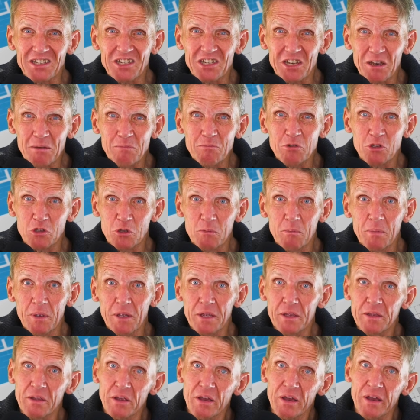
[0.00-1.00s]
seems to
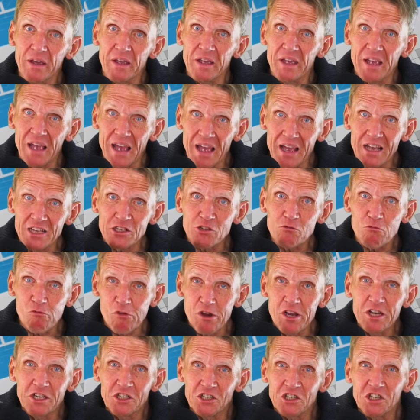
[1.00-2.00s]
me that it has
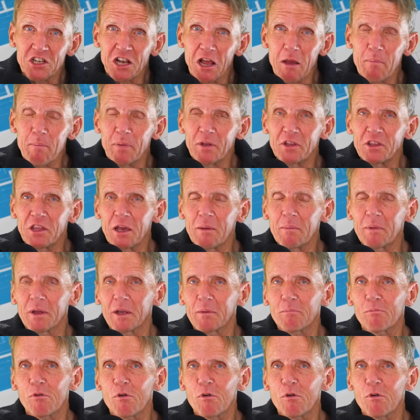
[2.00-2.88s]
reached epidemic